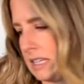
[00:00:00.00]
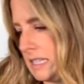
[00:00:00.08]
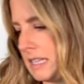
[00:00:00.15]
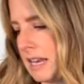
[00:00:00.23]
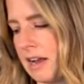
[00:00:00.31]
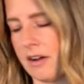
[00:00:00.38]

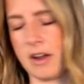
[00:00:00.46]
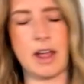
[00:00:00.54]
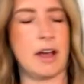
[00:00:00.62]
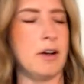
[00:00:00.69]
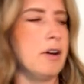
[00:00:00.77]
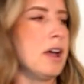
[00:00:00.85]

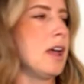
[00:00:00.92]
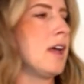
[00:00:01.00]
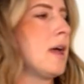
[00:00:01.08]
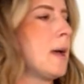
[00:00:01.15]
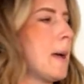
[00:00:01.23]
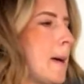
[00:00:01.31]
scenario.
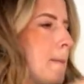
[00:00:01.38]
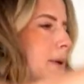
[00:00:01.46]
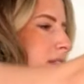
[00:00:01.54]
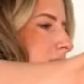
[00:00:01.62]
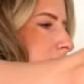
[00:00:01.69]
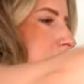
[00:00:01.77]

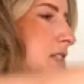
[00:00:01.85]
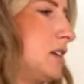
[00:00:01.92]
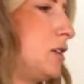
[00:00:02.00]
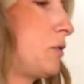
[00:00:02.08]
But this is a